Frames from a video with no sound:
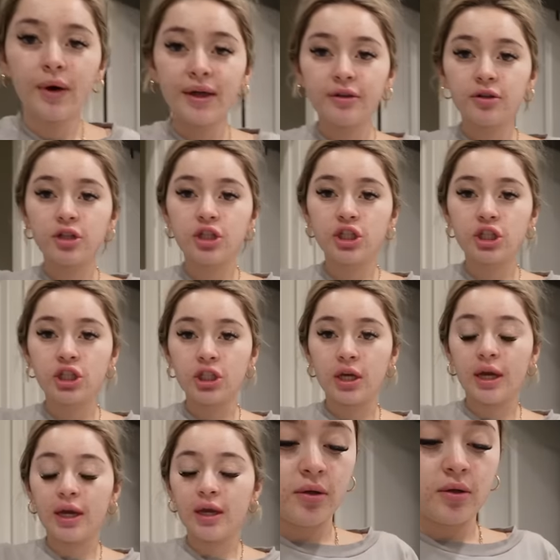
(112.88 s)
Weather shit.
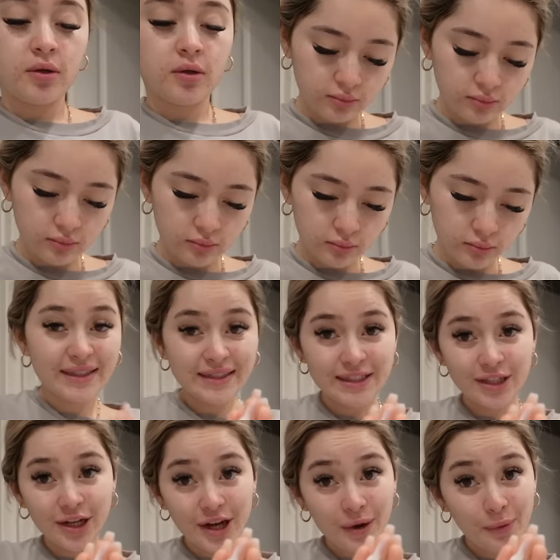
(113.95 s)

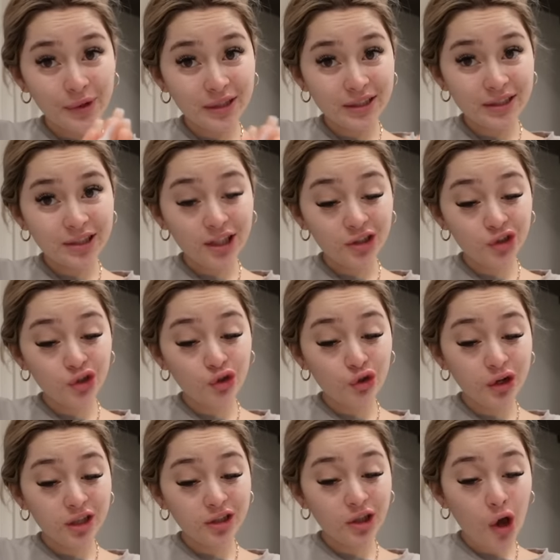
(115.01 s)
Still gotta wear the
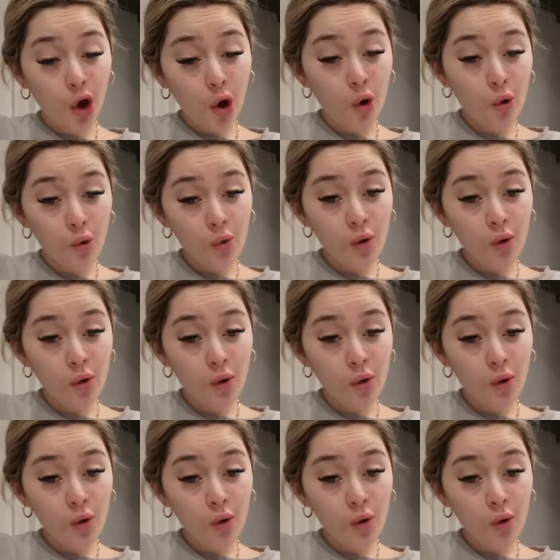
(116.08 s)
sunscreen though